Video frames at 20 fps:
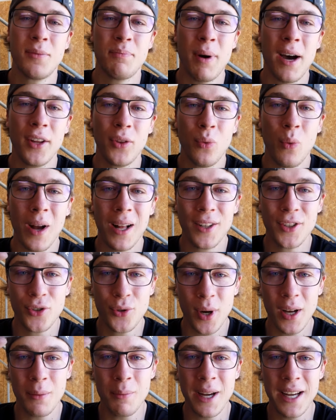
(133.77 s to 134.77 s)
spot weld
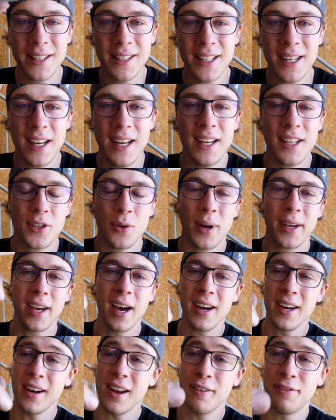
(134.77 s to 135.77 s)
drill bit. So I
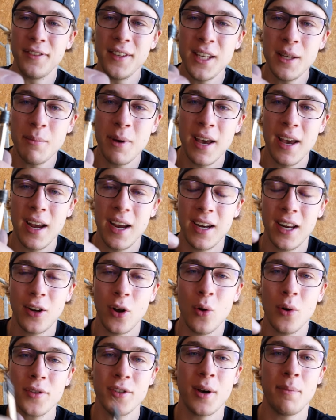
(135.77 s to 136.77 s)
got it off eBay and it
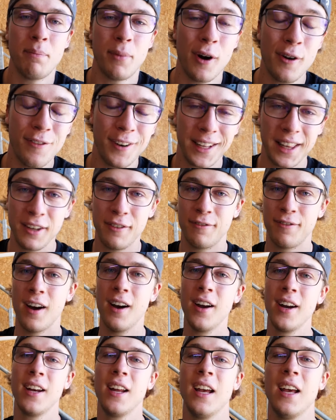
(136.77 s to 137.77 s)
holds up perfectly
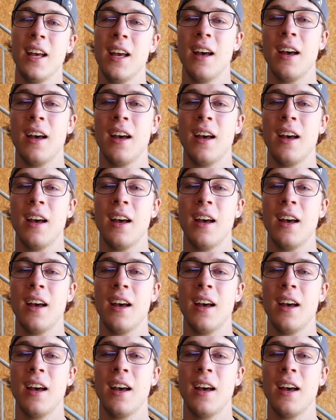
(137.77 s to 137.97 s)
fine.